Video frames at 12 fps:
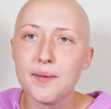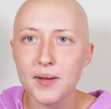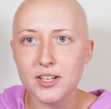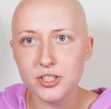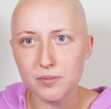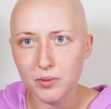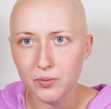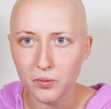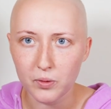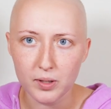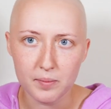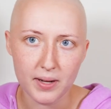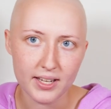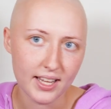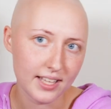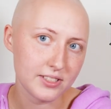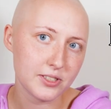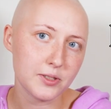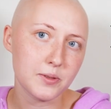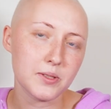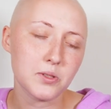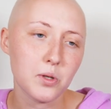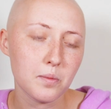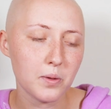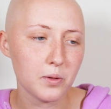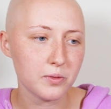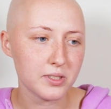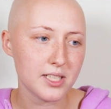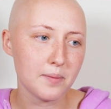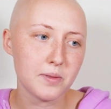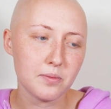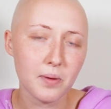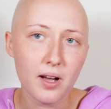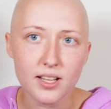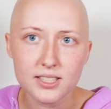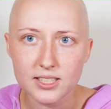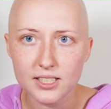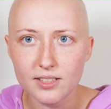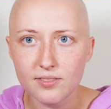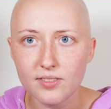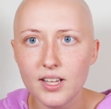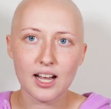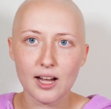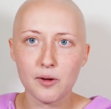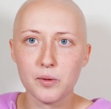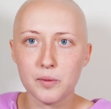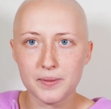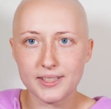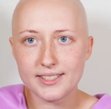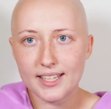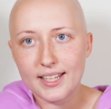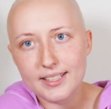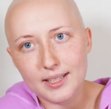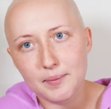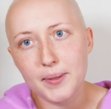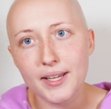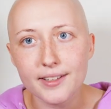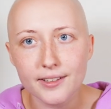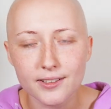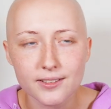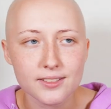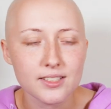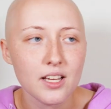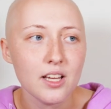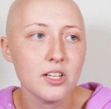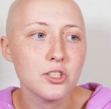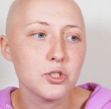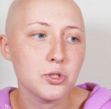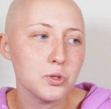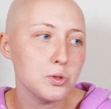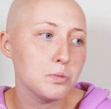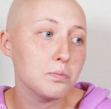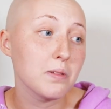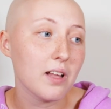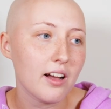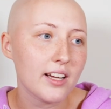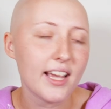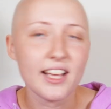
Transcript: mentioned before, my cancer was hormone receptor positive. I will be taking pills to block